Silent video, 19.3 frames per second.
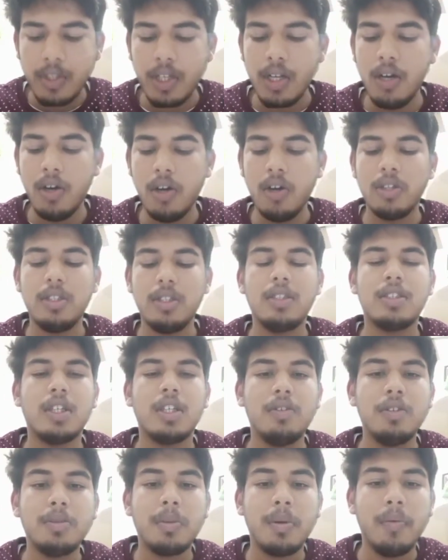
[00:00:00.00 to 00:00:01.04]
or the
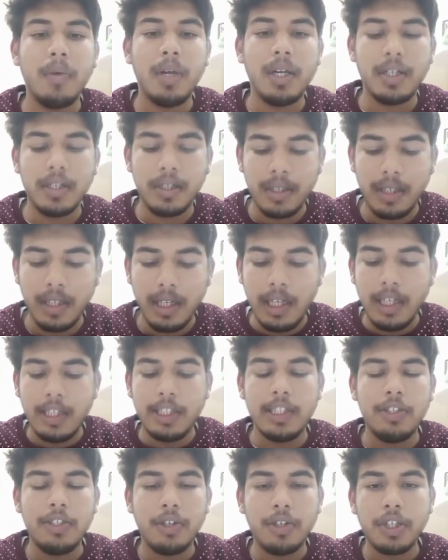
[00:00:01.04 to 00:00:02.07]
service provider
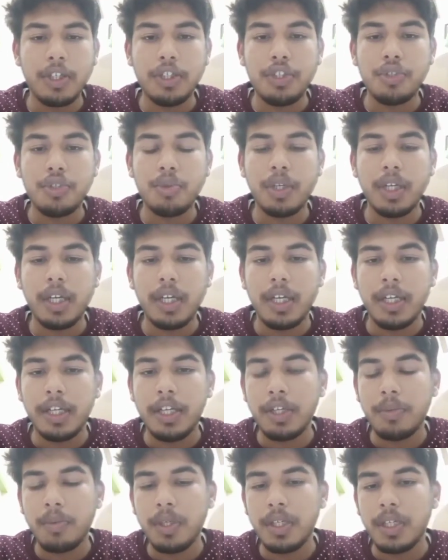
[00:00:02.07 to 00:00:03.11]
did not issue adequate